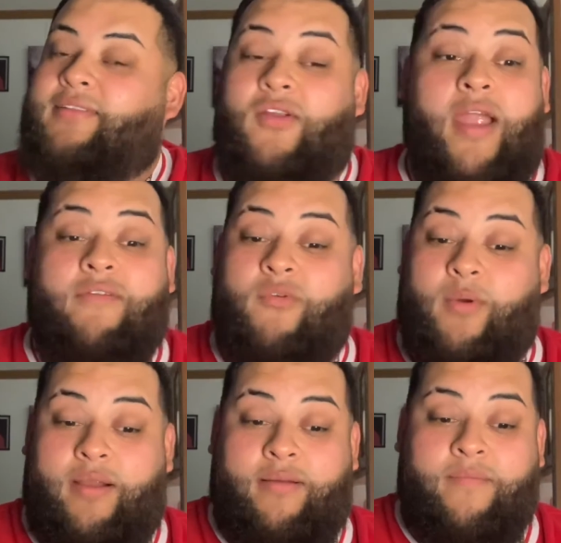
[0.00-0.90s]
They're
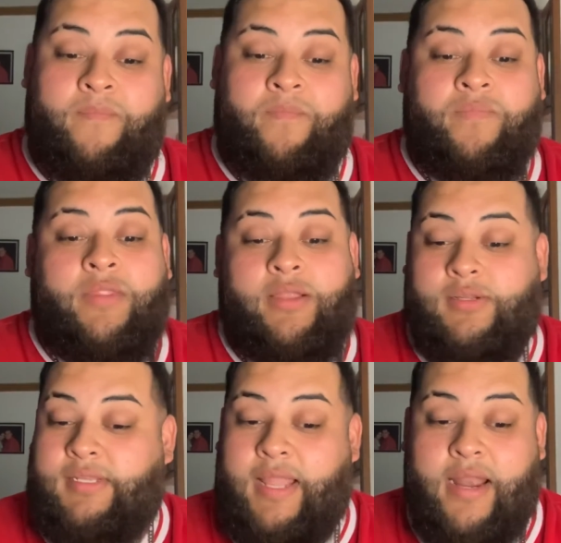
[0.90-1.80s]
everywhere.
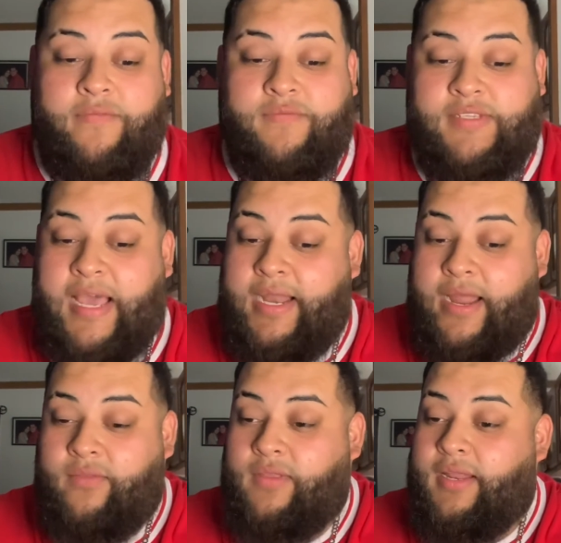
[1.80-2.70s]
There's a lot of talent
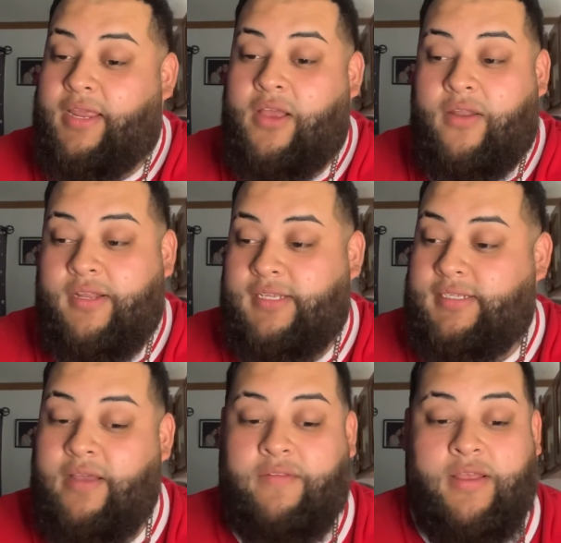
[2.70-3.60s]
out there that y'all need to
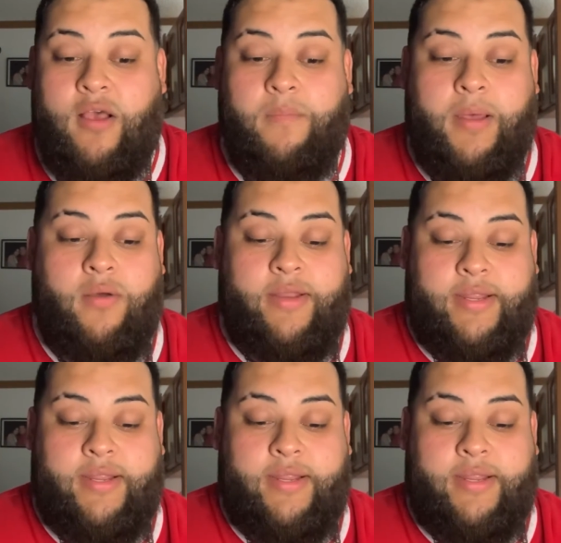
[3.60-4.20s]
definitely help out,